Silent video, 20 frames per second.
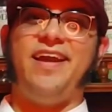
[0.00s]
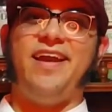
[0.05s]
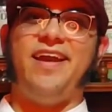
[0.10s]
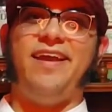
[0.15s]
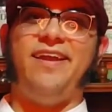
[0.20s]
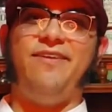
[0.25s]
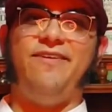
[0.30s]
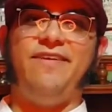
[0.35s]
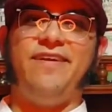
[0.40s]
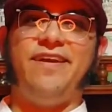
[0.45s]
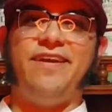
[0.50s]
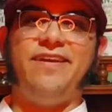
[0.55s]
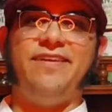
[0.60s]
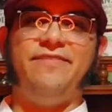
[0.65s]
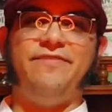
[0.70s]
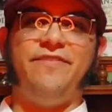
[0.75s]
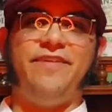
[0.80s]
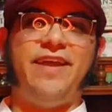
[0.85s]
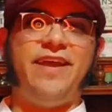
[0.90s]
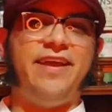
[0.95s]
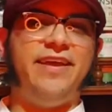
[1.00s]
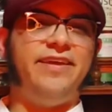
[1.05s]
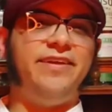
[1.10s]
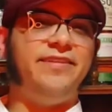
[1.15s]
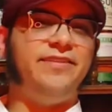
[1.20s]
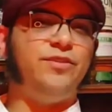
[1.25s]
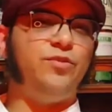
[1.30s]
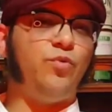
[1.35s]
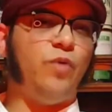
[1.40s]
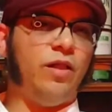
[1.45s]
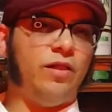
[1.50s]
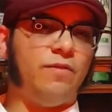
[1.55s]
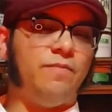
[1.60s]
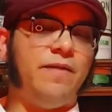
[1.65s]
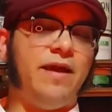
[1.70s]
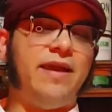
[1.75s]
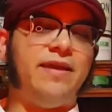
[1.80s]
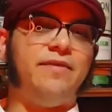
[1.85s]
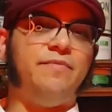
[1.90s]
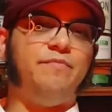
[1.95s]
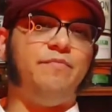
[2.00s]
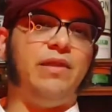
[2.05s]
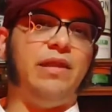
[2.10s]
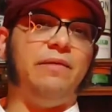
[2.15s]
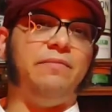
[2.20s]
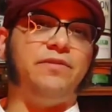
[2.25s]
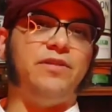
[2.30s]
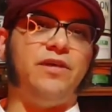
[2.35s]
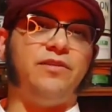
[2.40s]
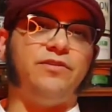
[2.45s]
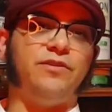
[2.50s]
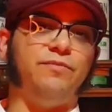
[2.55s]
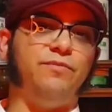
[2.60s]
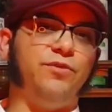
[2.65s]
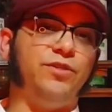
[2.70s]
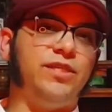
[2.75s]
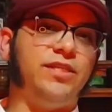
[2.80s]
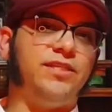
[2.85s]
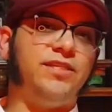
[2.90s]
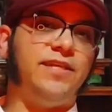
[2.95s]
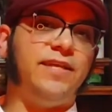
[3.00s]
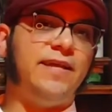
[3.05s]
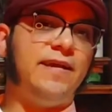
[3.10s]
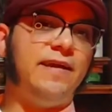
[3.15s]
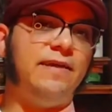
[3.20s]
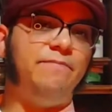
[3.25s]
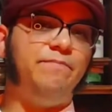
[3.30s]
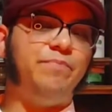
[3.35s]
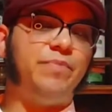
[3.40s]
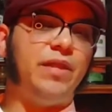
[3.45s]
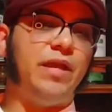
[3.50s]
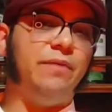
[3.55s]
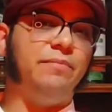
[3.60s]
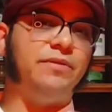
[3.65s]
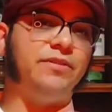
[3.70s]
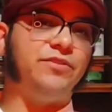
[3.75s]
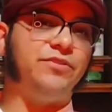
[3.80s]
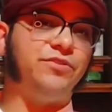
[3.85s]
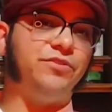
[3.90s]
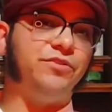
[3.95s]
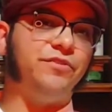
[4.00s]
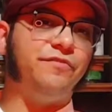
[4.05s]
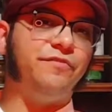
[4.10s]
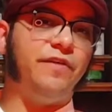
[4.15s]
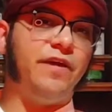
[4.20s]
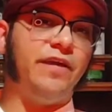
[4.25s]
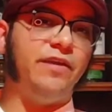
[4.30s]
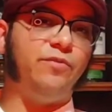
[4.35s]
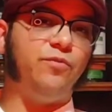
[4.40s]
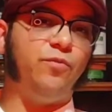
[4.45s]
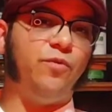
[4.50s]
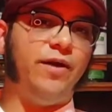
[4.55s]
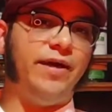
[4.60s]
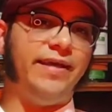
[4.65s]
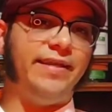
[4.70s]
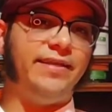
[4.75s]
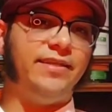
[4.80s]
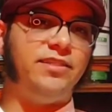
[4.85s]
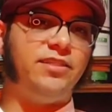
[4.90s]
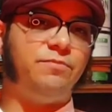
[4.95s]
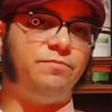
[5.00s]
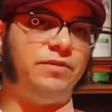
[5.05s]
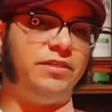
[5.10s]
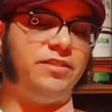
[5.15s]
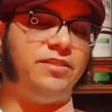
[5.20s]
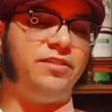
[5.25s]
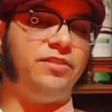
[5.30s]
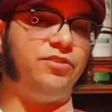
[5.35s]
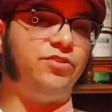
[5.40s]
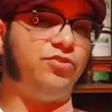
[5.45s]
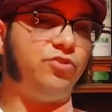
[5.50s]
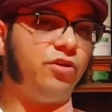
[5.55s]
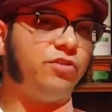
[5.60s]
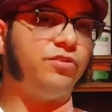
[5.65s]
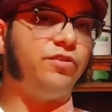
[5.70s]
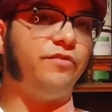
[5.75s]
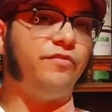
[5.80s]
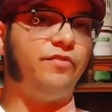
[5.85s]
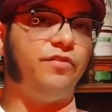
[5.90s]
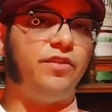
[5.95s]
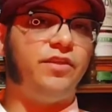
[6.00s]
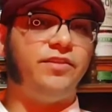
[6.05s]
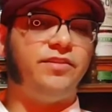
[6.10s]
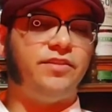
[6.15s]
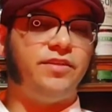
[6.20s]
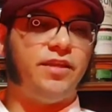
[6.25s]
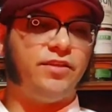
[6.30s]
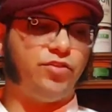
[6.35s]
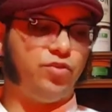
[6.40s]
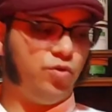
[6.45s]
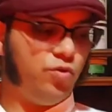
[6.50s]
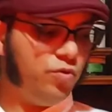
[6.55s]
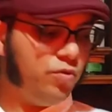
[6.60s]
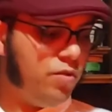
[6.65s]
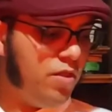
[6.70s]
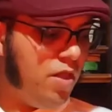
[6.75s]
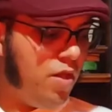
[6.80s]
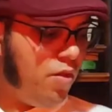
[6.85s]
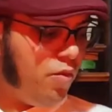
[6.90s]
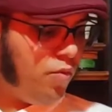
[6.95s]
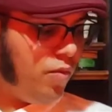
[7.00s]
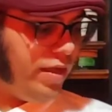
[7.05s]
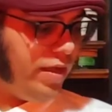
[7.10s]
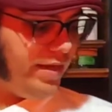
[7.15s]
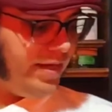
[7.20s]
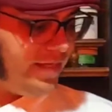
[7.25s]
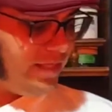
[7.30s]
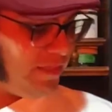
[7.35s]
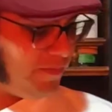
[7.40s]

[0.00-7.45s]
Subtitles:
Hello again, friends! Welcome back. My name is Oscar Montesiga. I'm a certified wine and spirits instructor for the International Wine and